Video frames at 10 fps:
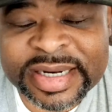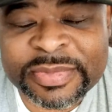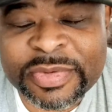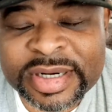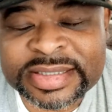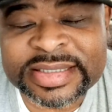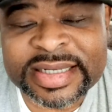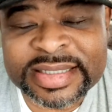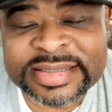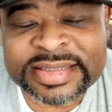They want to
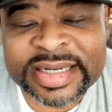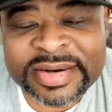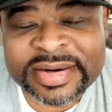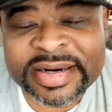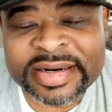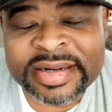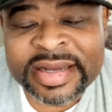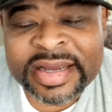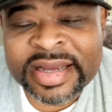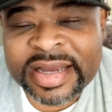get to know her
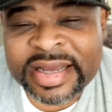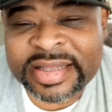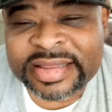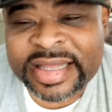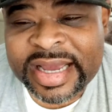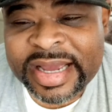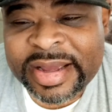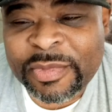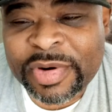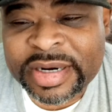and
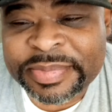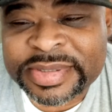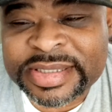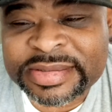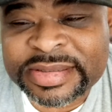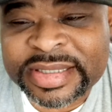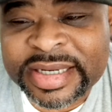they want to pursue her.